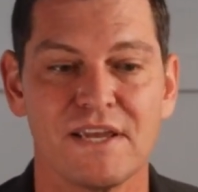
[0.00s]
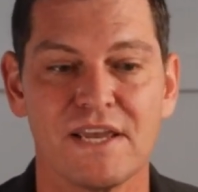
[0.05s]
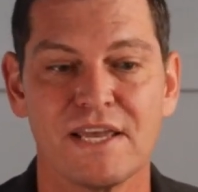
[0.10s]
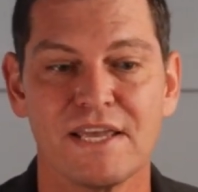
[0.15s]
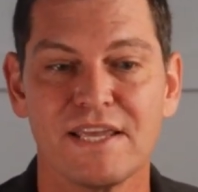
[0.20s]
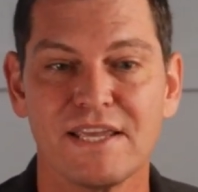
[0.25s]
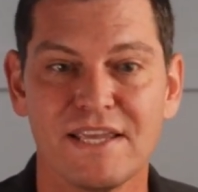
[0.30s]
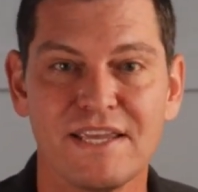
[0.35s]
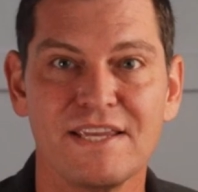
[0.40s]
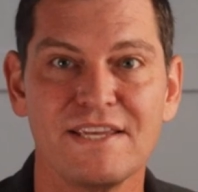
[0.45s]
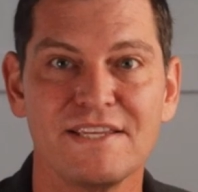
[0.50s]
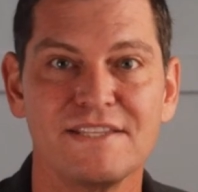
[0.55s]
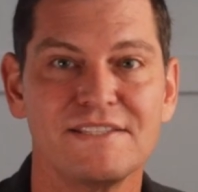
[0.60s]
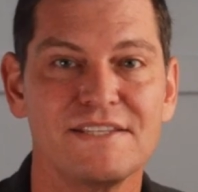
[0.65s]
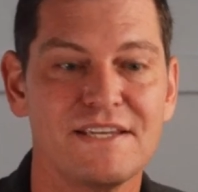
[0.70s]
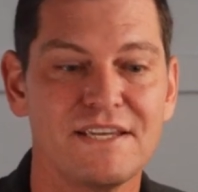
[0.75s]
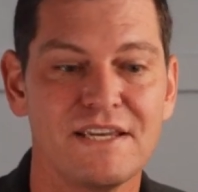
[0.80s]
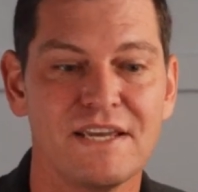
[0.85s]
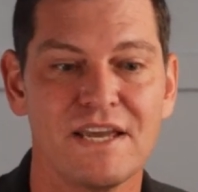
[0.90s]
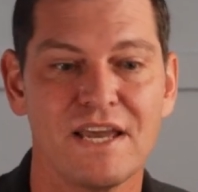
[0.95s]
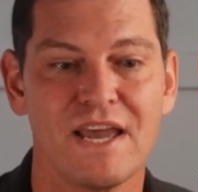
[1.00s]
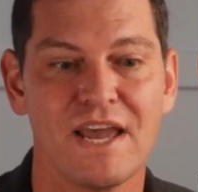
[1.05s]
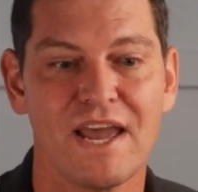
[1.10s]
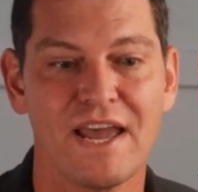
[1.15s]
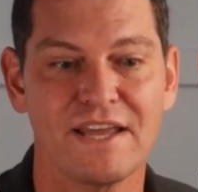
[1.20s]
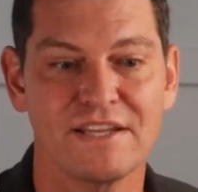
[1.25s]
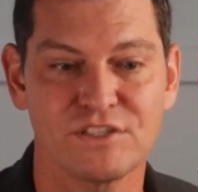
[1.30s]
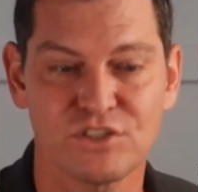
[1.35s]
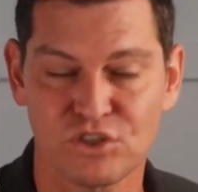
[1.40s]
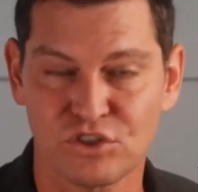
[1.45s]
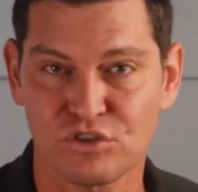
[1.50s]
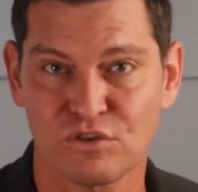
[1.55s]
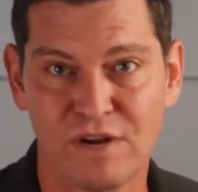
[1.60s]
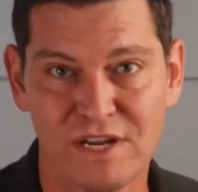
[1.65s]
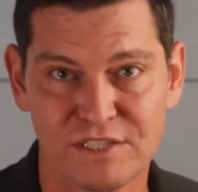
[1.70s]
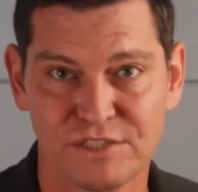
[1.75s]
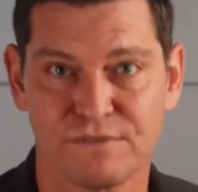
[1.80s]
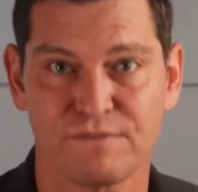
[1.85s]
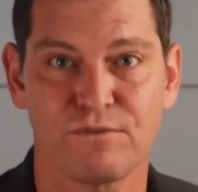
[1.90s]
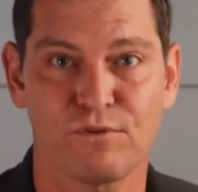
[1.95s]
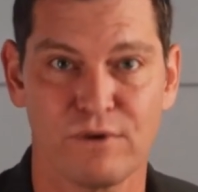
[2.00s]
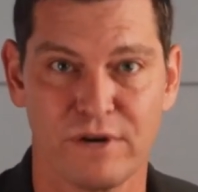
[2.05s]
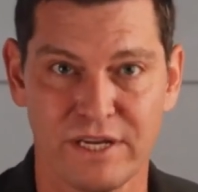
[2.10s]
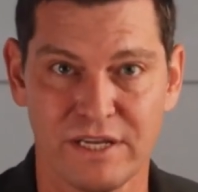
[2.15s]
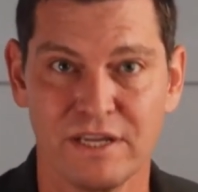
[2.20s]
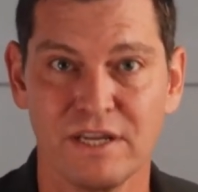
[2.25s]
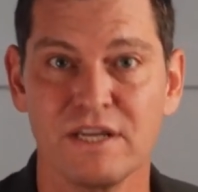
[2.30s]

easy and stress free.